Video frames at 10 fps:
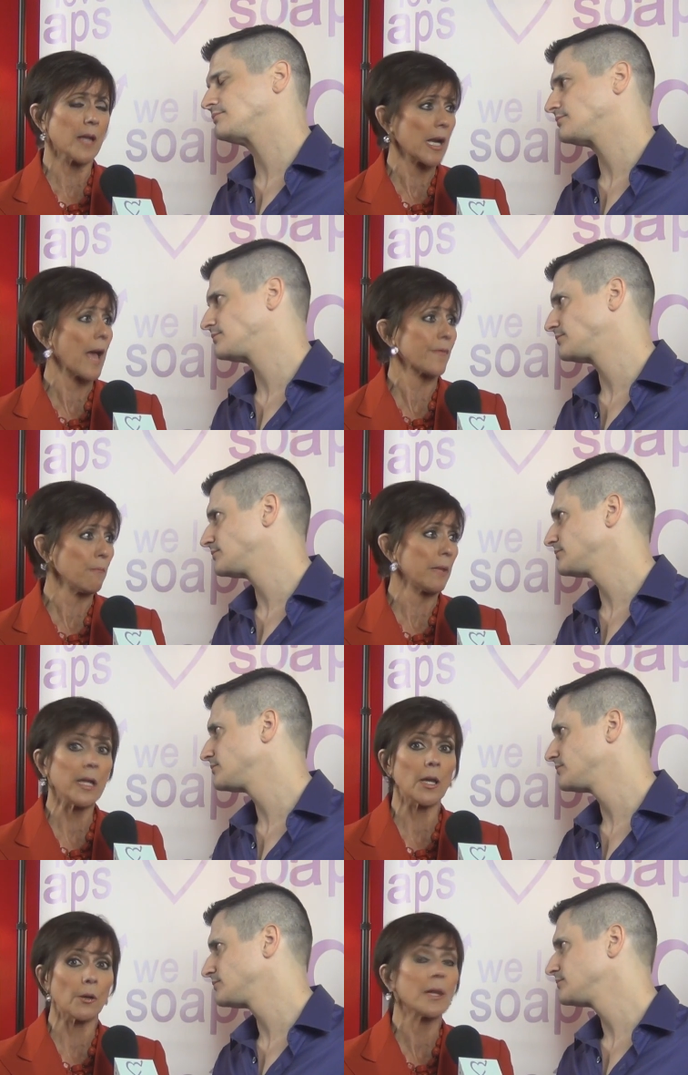Speaker 1: then not have them
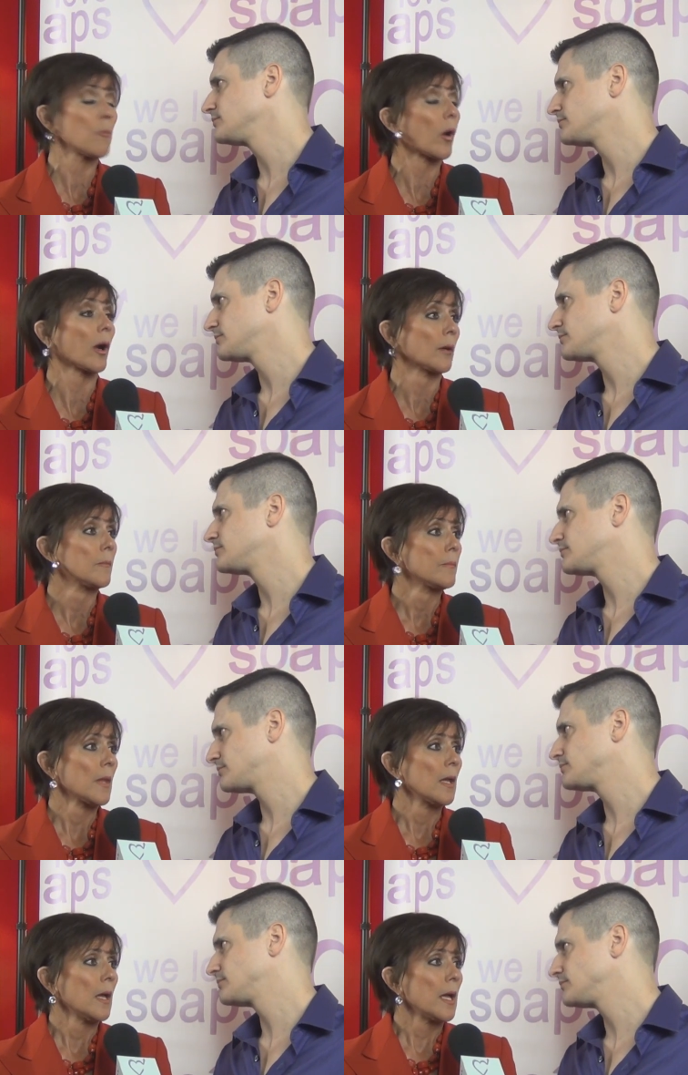be here anymore
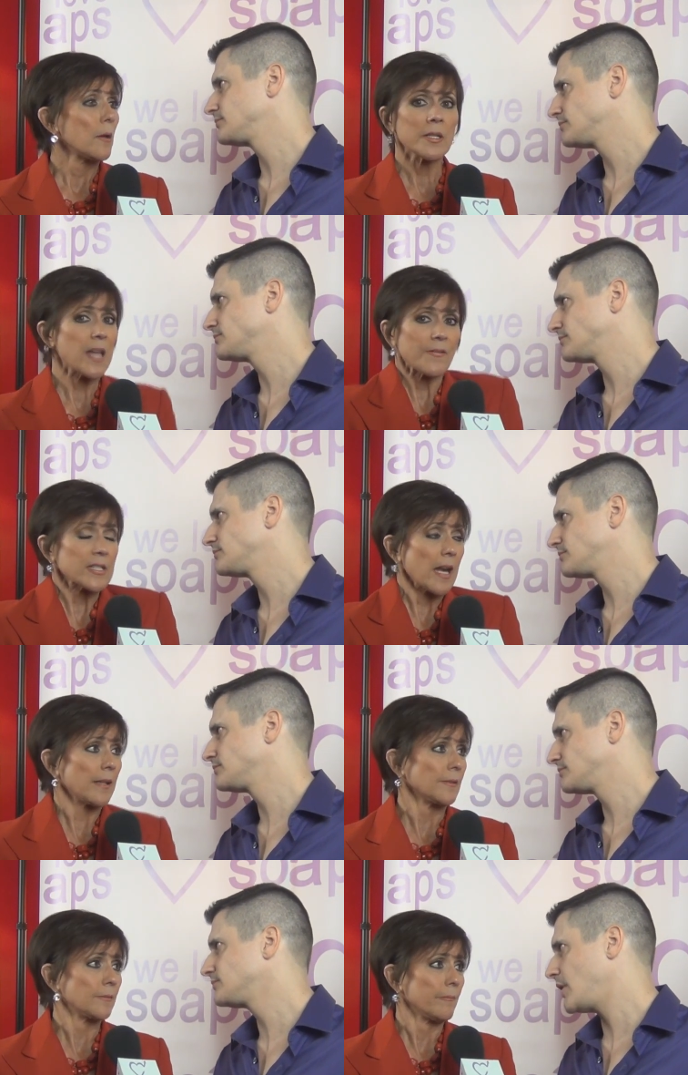
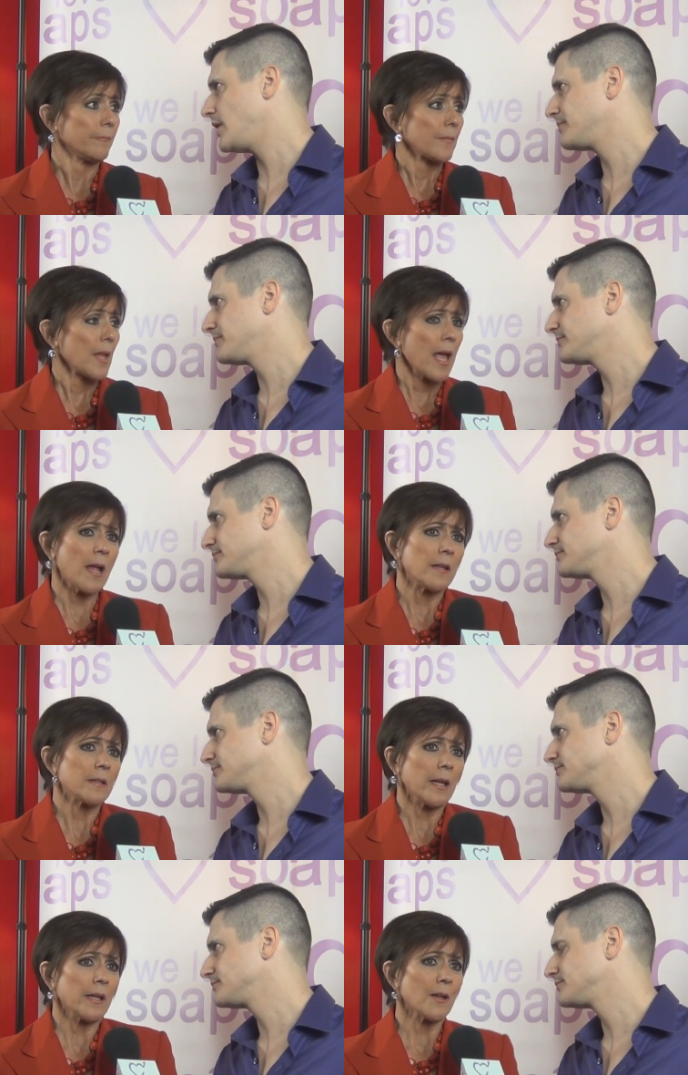devastating.
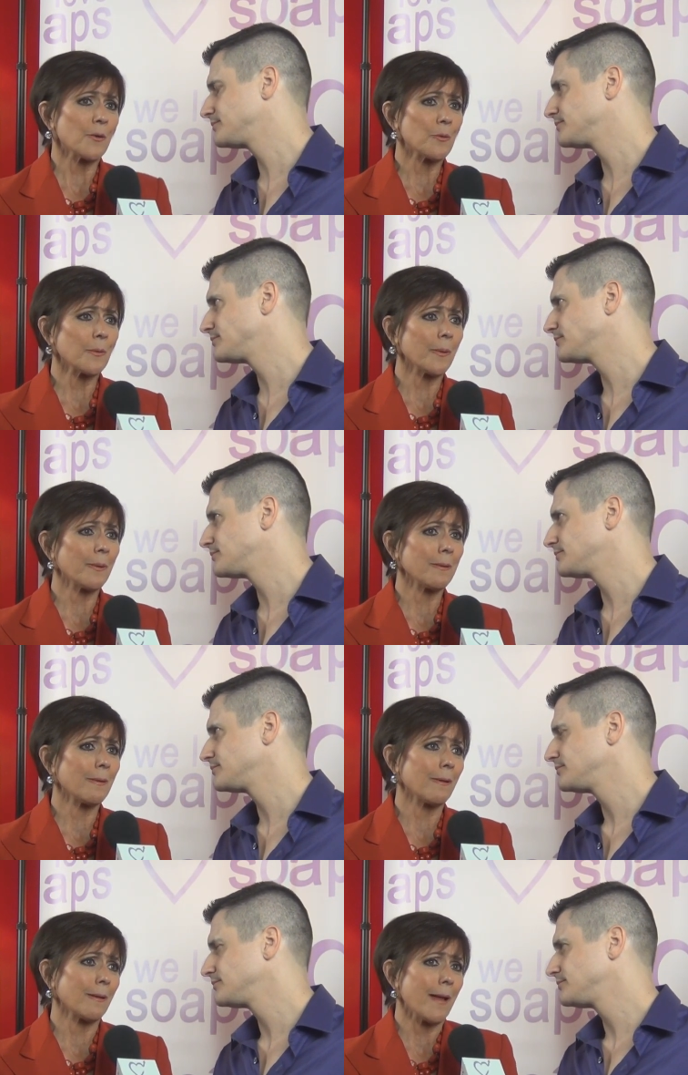And you know,
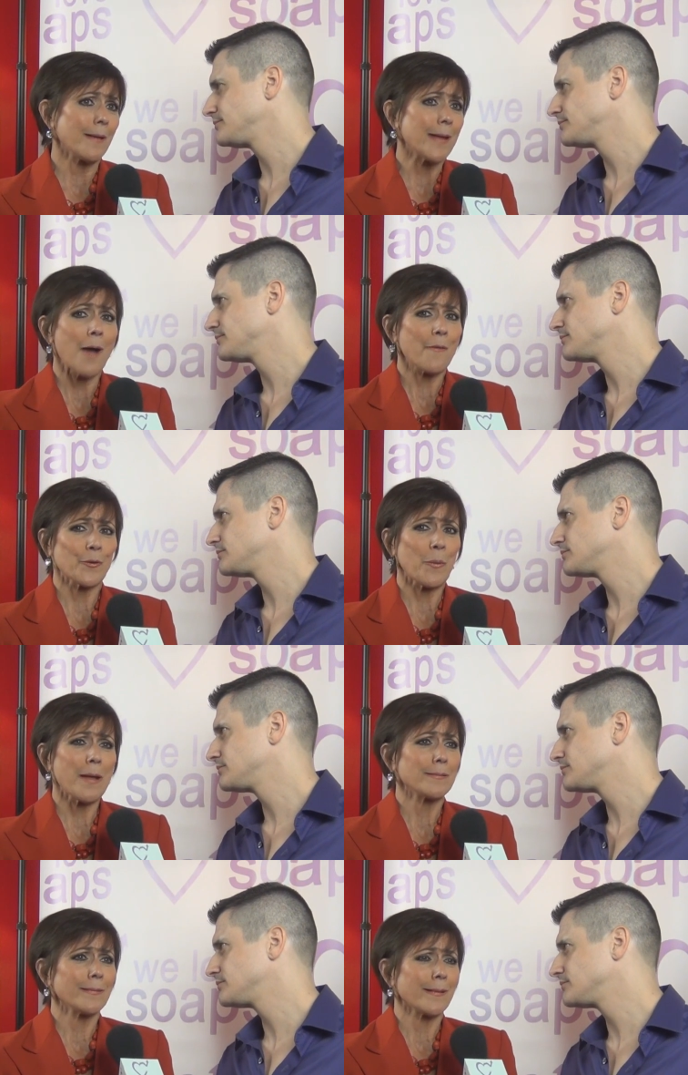and now
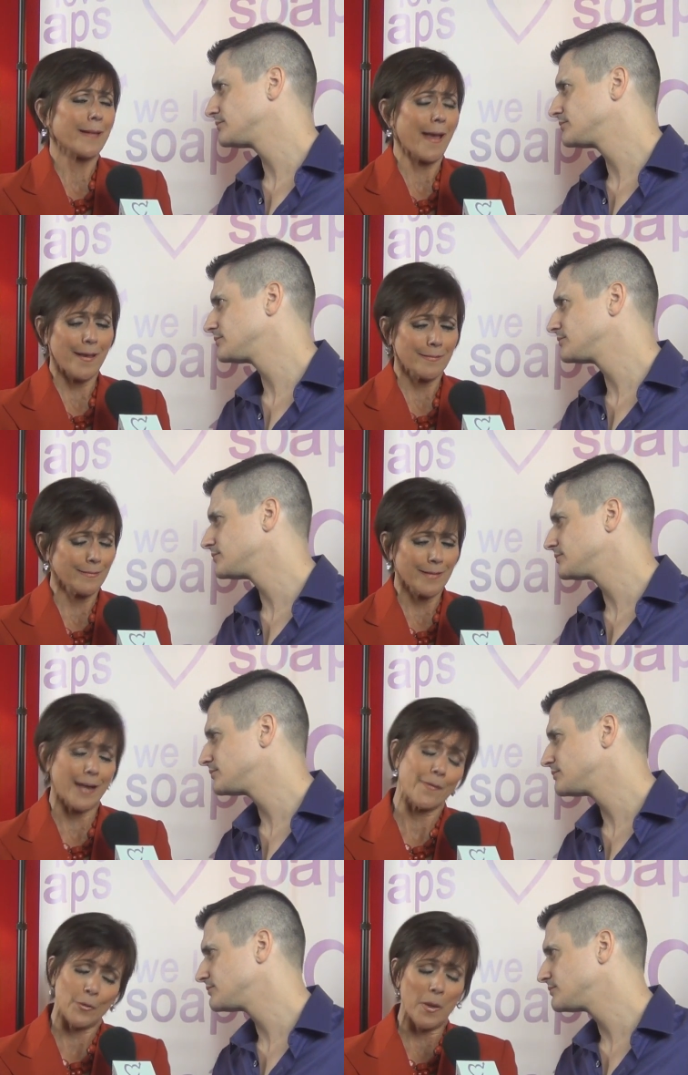everyone can
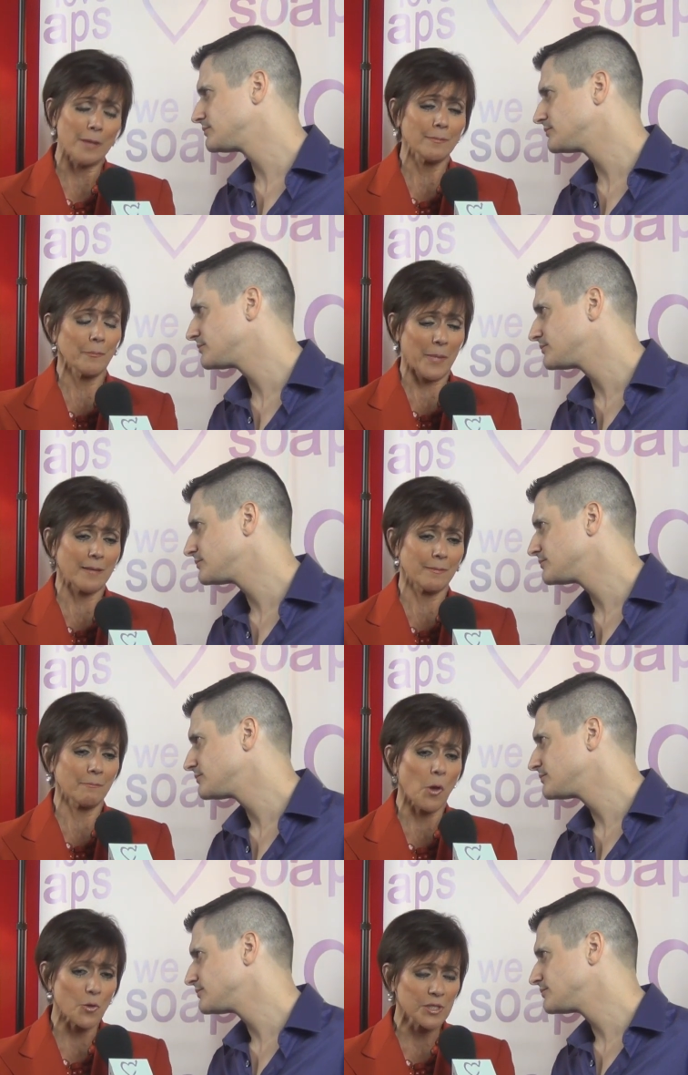not everyone, but
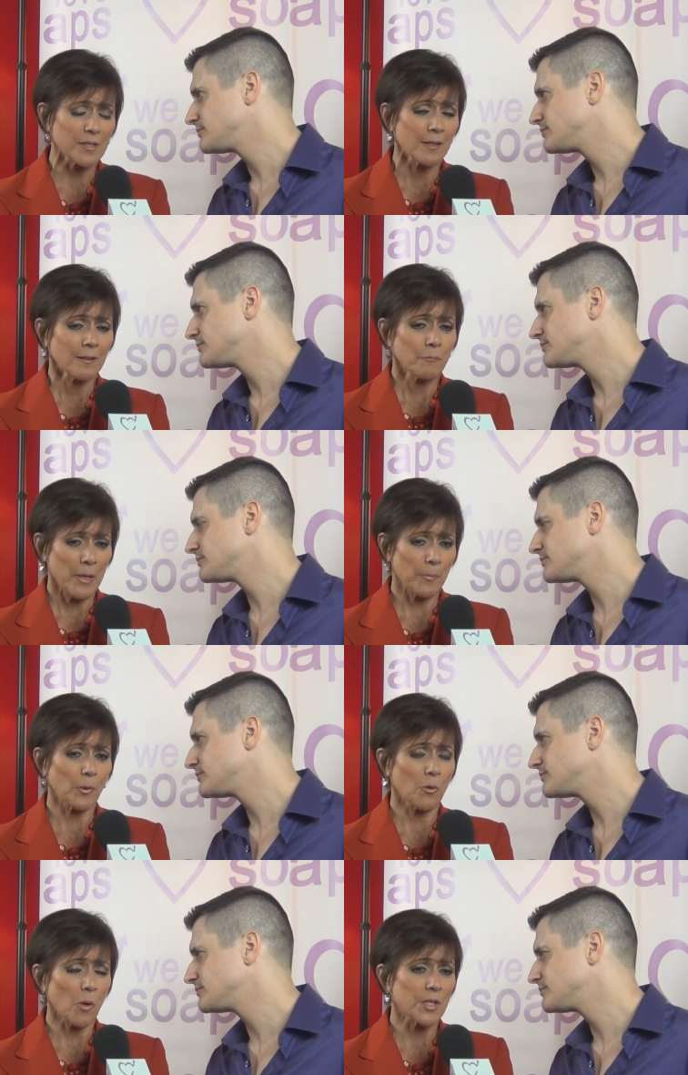most
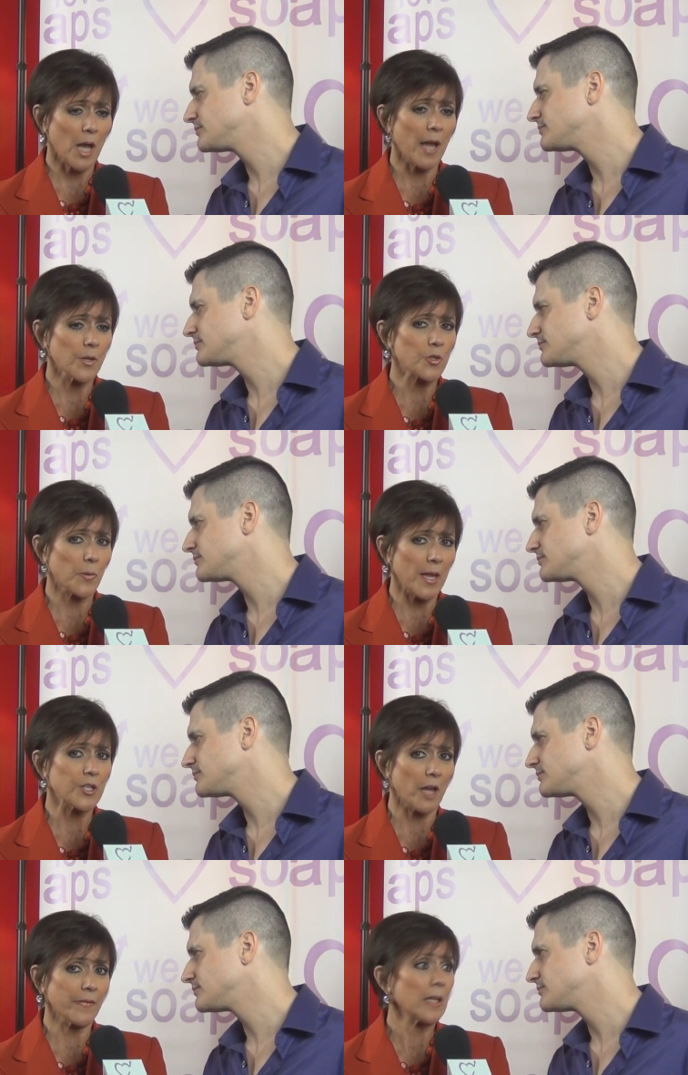people who are diagnosed
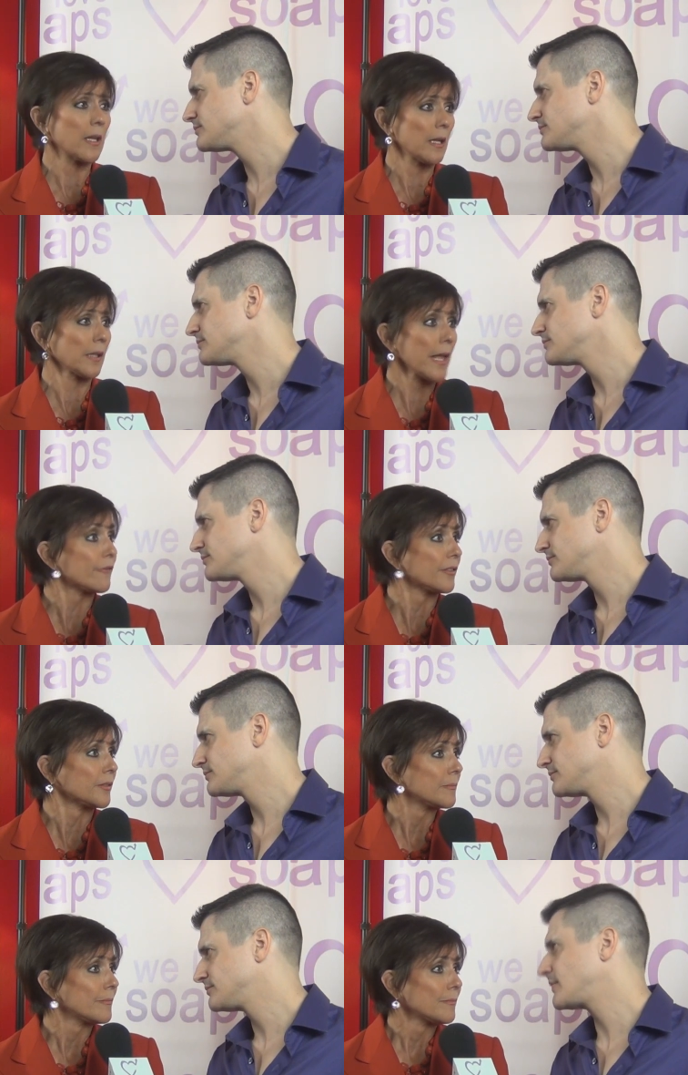with HIV can live
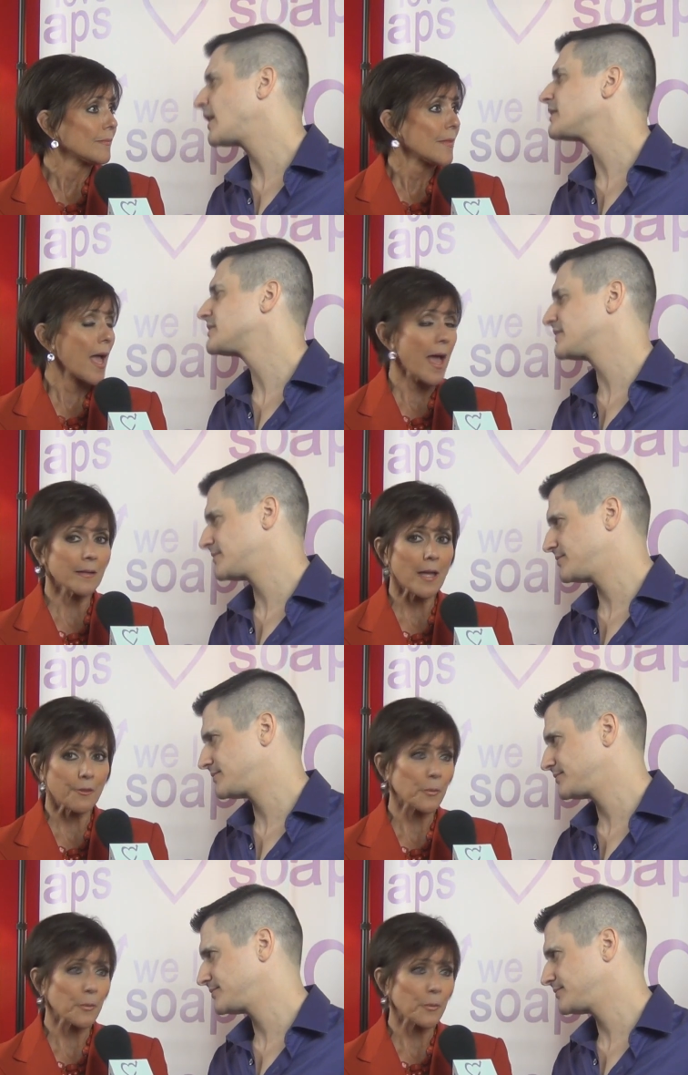and get